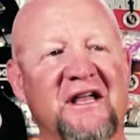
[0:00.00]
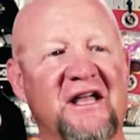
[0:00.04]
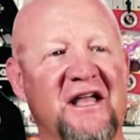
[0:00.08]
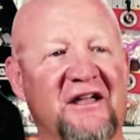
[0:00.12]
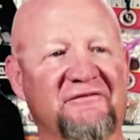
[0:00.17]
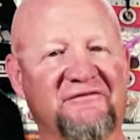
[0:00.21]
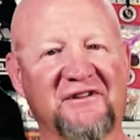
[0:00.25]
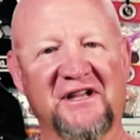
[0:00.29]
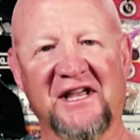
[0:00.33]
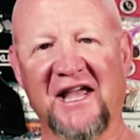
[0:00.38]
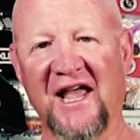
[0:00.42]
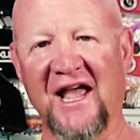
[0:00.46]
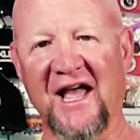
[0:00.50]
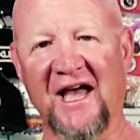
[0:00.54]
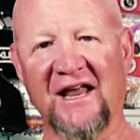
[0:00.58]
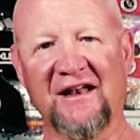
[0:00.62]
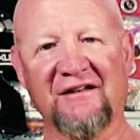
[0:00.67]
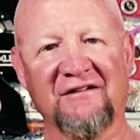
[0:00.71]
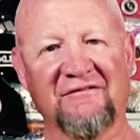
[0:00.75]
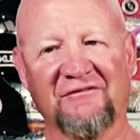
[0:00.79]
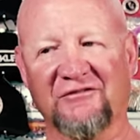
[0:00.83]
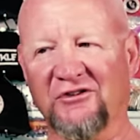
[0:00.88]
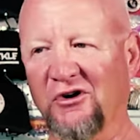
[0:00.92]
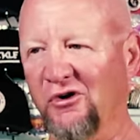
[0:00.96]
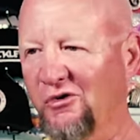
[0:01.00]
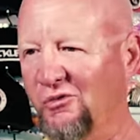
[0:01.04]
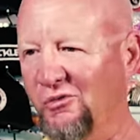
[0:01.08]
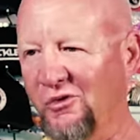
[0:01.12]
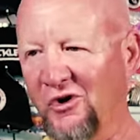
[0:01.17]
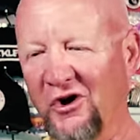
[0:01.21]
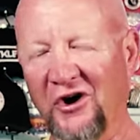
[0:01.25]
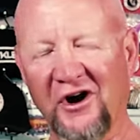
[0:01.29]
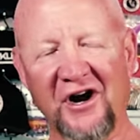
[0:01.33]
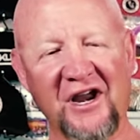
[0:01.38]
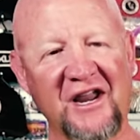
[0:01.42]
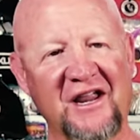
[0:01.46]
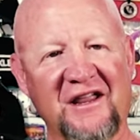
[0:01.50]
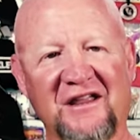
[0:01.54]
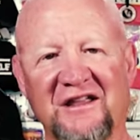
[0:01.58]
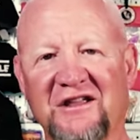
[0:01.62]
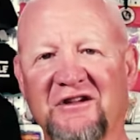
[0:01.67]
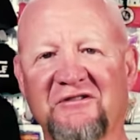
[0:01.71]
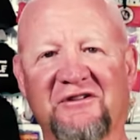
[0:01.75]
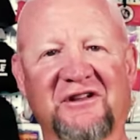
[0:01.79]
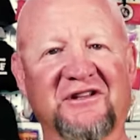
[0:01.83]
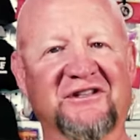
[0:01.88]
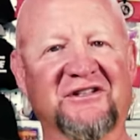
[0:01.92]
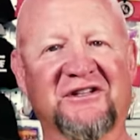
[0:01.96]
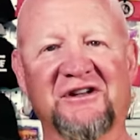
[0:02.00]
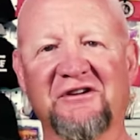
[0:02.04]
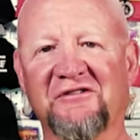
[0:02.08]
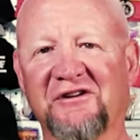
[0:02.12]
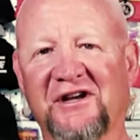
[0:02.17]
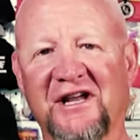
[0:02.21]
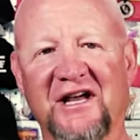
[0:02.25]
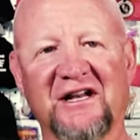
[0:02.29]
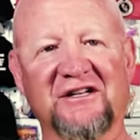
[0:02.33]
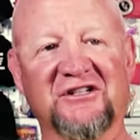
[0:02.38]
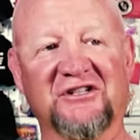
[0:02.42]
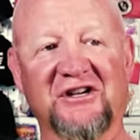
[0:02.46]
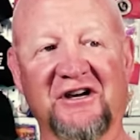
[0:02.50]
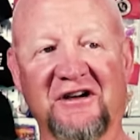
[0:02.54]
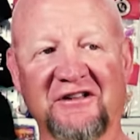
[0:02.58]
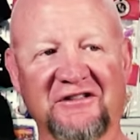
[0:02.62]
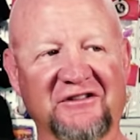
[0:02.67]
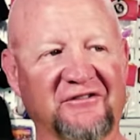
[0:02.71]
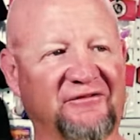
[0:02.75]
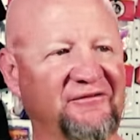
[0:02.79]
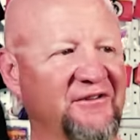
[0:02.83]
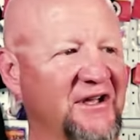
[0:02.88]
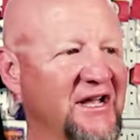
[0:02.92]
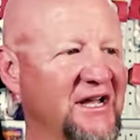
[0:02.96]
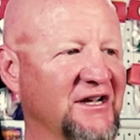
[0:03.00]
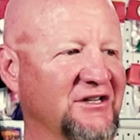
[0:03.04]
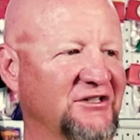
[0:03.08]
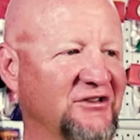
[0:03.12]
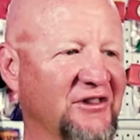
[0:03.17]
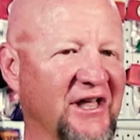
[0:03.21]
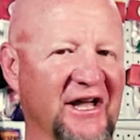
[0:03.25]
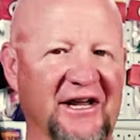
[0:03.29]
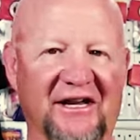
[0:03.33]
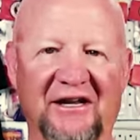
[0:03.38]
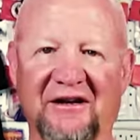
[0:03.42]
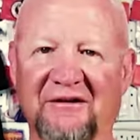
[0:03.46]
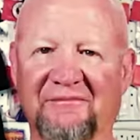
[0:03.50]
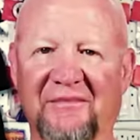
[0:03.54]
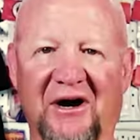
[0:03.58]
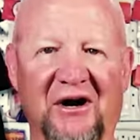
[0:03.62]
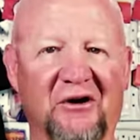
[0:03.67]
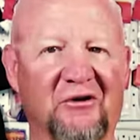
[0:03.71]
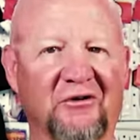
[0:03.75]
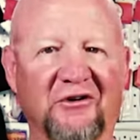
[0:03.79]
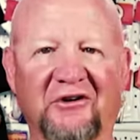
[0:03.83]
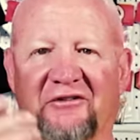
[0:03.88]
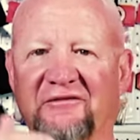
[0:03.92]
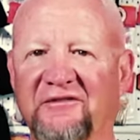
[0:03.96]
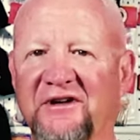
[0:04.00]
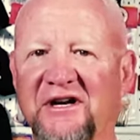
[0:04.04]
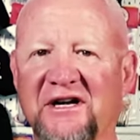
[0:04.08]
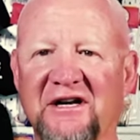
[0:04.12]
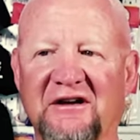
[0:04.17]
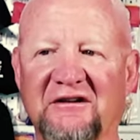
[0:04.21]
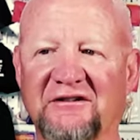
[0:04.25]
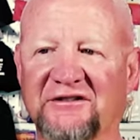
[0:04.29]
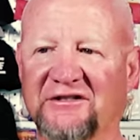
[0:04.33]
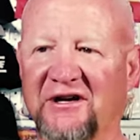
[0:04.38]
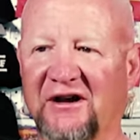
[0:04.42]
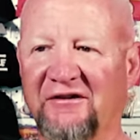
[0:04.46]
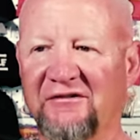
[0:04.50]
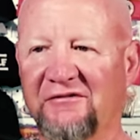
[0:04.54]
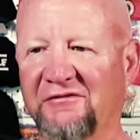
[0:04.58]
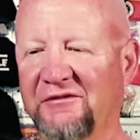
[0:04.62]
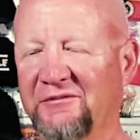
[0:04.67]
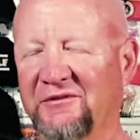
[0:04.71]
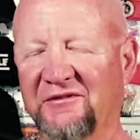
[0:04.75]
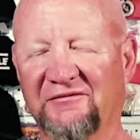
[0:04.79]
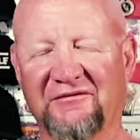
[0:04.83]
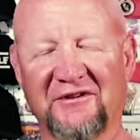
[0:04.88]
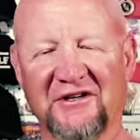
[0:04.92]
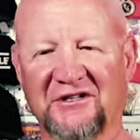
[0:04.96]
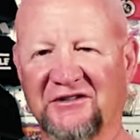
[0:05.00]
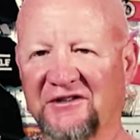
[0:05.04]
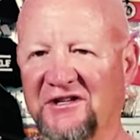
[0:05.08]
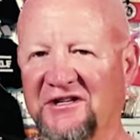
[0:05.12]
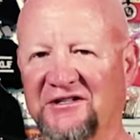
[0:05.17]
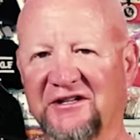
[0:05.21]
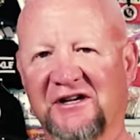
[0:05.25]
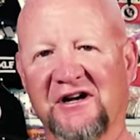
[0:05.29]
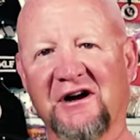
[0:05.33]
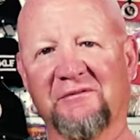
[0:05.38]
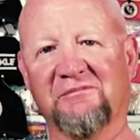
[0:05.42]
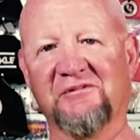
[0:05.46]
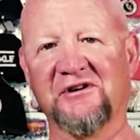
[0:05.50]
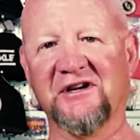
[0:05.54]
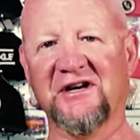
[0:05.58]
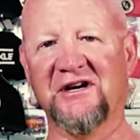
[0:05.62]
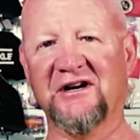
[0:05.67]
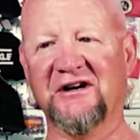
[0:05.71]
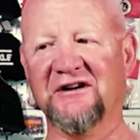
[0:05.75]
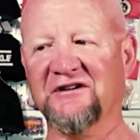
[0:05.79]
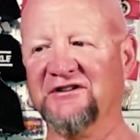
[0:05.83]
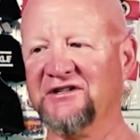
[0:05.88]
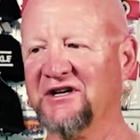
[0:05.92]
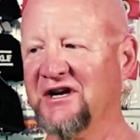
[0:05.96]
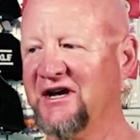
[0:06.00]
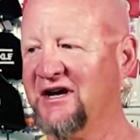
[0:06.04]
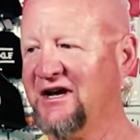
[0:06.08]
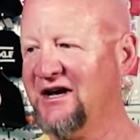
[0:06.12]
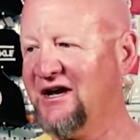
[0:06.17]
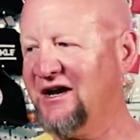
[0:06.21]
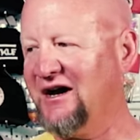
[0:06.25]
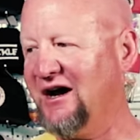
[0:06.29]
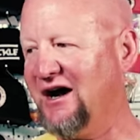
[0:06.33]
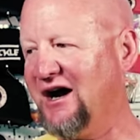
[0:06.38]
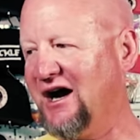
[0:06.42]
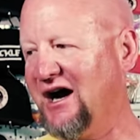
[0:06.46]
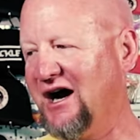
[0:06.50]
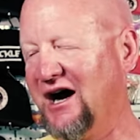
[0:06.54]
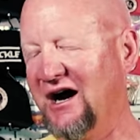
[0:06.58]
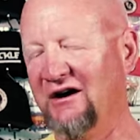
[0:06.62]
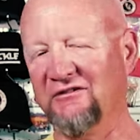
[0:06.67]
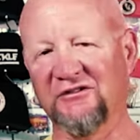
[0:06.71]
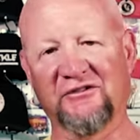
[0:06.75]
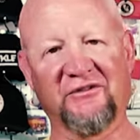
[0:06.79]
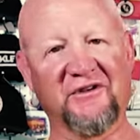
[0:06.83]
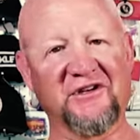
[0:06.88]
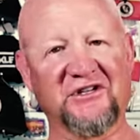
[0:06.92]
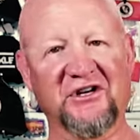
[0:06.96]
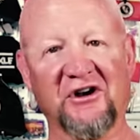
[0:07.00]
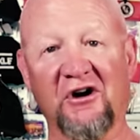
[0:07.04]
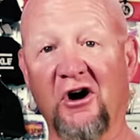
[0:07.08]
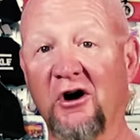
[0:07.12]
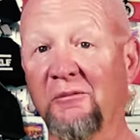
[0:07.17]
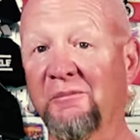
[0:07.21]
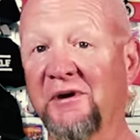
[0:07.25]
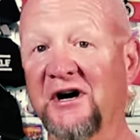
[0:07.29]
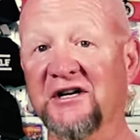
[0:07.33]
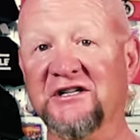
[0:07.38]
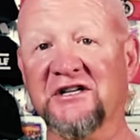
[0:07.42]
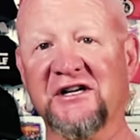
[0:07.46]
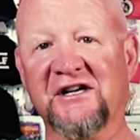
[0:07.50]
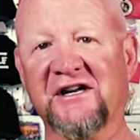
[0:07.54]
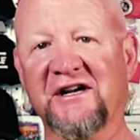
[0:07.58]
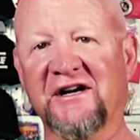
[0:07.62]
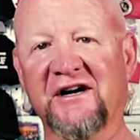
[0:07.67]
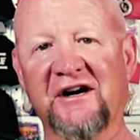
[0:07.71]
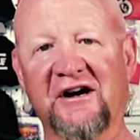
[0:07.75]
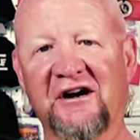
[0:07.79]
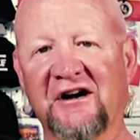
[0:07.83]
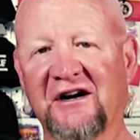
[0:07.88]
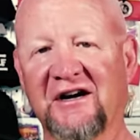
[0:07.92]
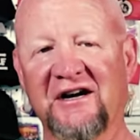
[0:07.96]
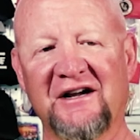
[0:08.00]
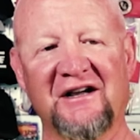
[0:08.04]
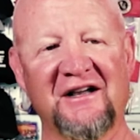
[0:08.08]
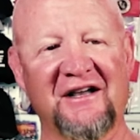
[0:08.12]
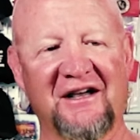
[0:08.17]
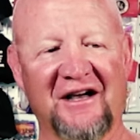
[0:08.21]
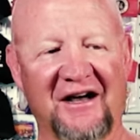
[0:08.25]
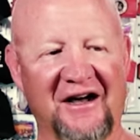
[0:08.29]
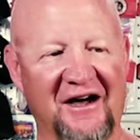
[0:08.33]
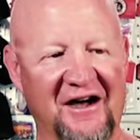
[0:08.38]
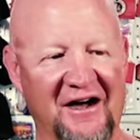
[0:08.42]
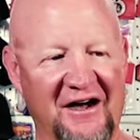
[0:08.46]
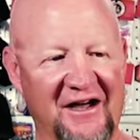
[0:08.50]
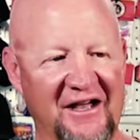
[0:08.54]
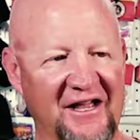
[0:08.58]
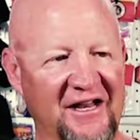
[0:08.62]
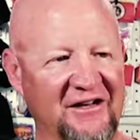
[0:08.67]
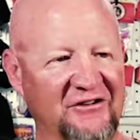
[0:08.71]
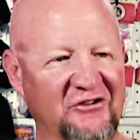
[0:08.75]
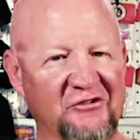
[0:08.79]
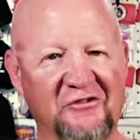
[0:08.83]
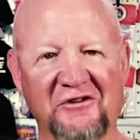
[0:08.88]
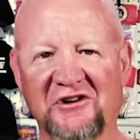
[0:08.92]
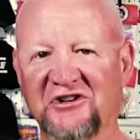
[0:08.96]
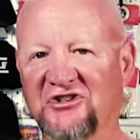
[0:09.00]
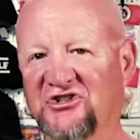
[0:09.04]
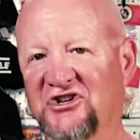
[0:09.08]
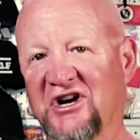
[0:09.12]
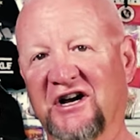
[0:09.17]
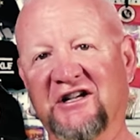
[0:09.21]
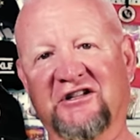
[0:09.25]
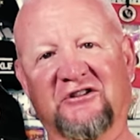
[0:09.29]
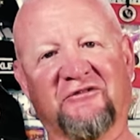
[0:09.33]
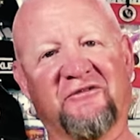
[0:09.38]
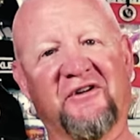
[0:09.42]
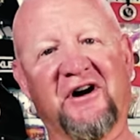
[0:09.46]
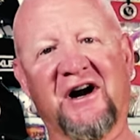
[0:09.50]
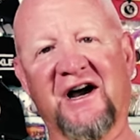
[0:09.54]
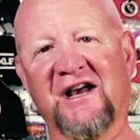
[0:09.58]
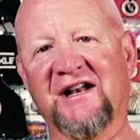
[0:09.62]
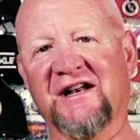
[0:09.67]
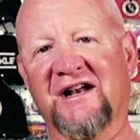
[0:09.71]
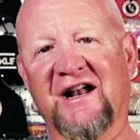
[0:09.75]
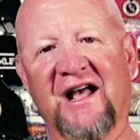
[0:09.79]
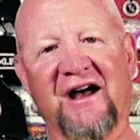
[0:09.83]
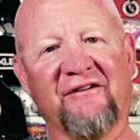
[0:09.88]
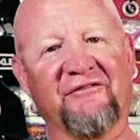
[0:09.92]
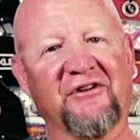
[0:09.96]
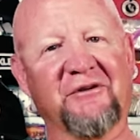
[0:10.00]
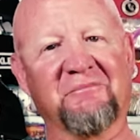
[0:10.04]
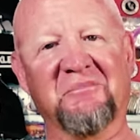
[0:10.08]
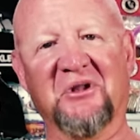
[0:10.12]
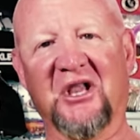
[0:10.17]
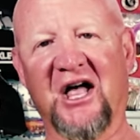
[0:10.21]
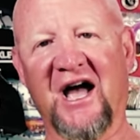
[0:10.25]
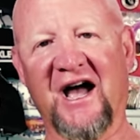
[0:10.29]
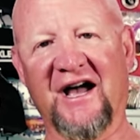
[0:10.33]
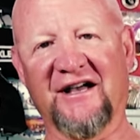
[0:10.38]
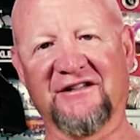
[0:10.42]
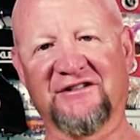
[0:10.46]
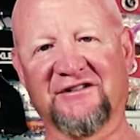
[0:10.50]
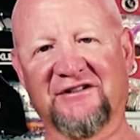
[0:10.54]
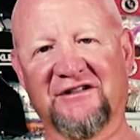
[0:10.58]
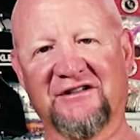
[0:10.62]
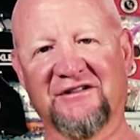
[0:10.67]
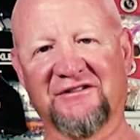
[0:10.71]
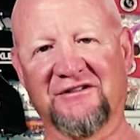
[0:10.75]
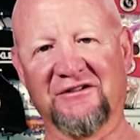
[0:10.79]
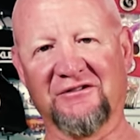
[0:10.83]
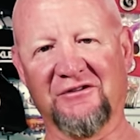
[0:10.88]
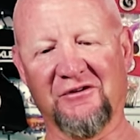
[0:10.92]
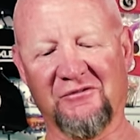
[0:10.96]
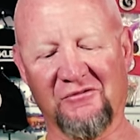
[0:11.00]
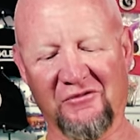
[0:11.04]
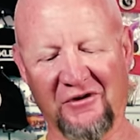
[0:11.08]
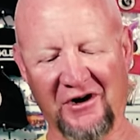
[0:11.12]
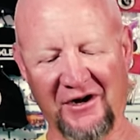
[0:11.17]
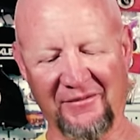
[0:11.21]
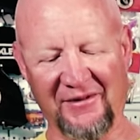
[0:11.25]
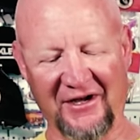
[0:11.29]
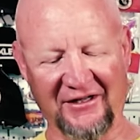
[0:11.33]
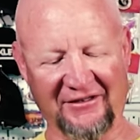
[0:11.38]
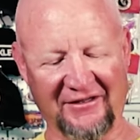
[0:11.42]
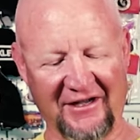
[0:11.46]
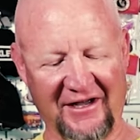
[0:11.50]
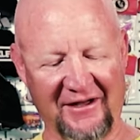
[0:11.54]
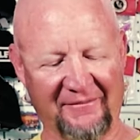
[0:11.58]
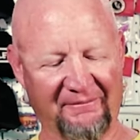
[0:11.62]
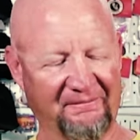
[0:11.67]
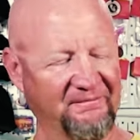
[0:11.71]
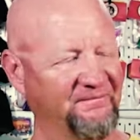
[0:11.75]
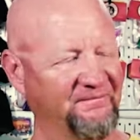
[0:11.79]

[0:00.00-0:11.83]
If you can't, don't worry. You can still catch tons of fish. Like in my older videos, I've only been fishing these a couple years. I was fishing all budget gear and doing just fine and having a blast. So don't worry about that.